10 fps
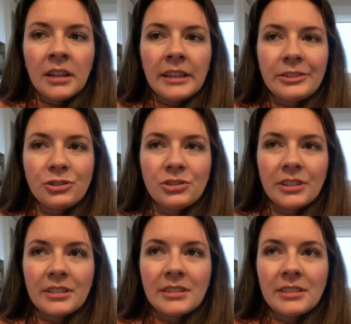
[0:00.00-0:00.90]
It's
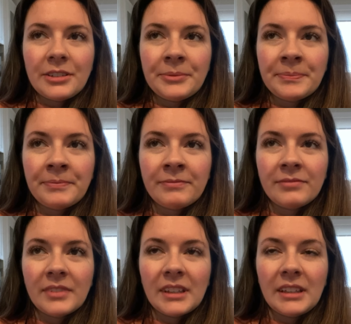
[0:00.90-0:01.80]
just,
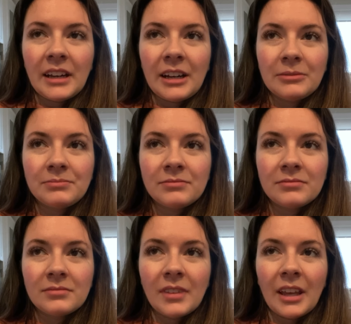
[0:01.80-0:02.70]
yeah.
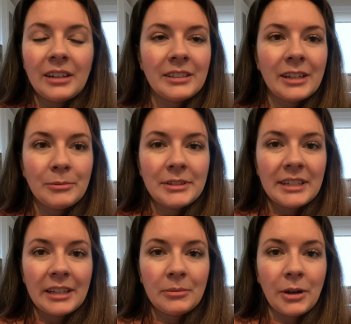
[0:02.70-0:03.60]
Anytime I
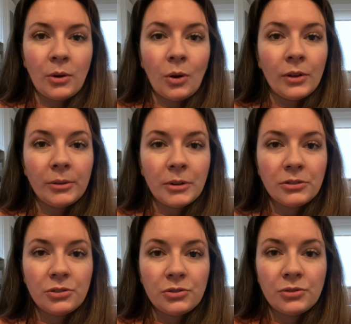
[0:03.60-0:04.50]
take him out, all he
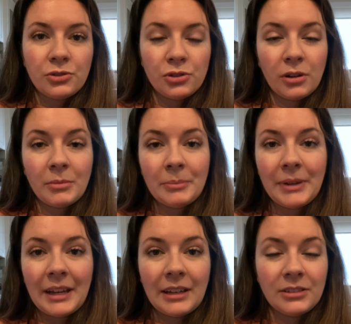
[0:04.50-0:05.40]
wants to do is chew on my
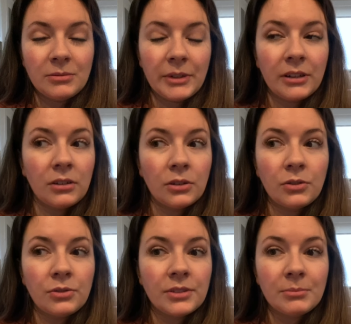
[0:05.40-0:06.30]
pants and my
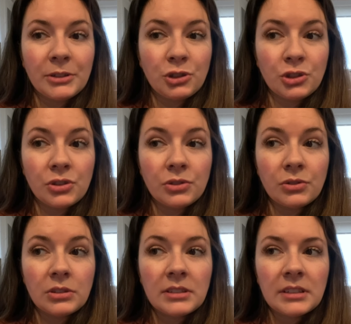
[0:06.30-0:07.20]
clothes and my
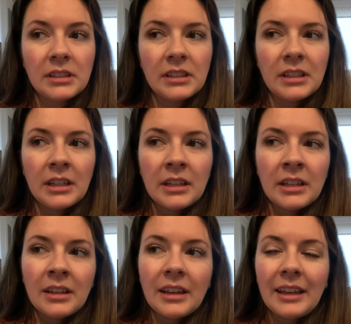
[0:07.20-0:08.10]
shoes,
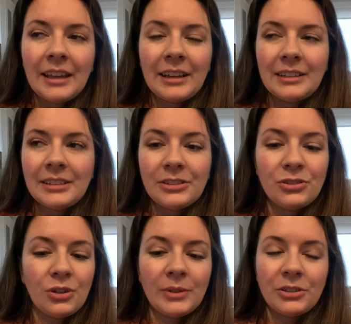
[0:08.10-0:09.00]
and has
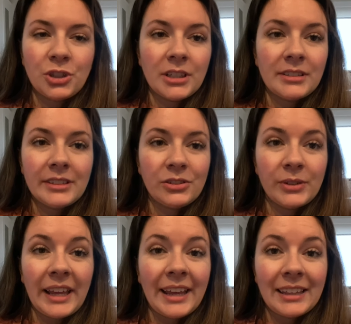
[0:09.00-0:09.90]
no interest in
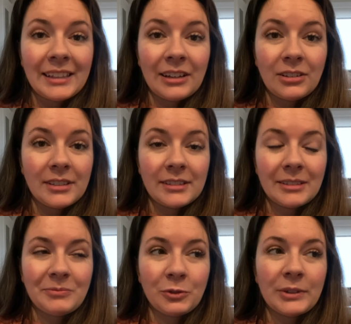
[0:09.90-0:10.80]
doing anything else
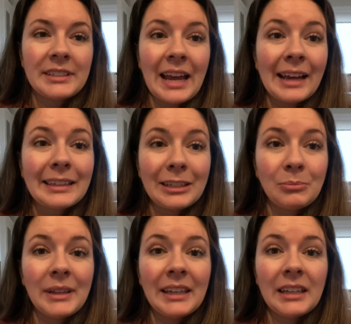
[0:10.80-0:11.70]
except for attacking me.